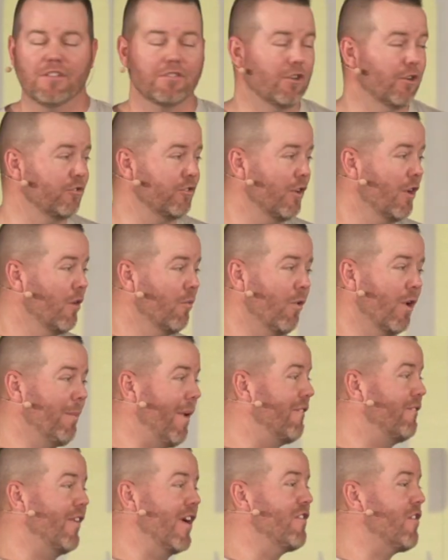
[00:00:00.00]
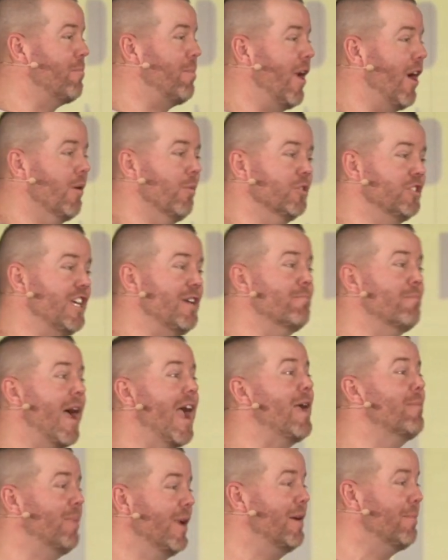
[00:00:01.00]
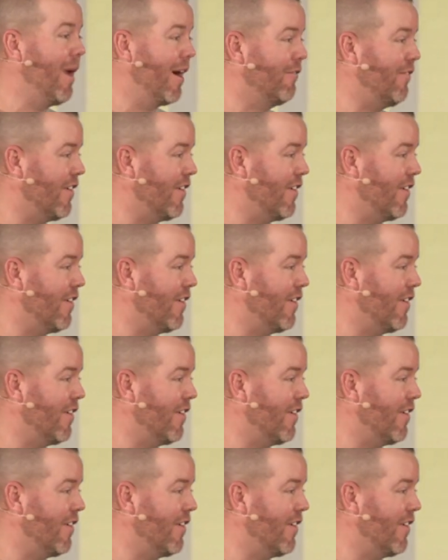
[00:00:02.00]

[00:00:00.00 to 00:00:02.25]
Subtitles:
There's one of my favorite parables. It may be my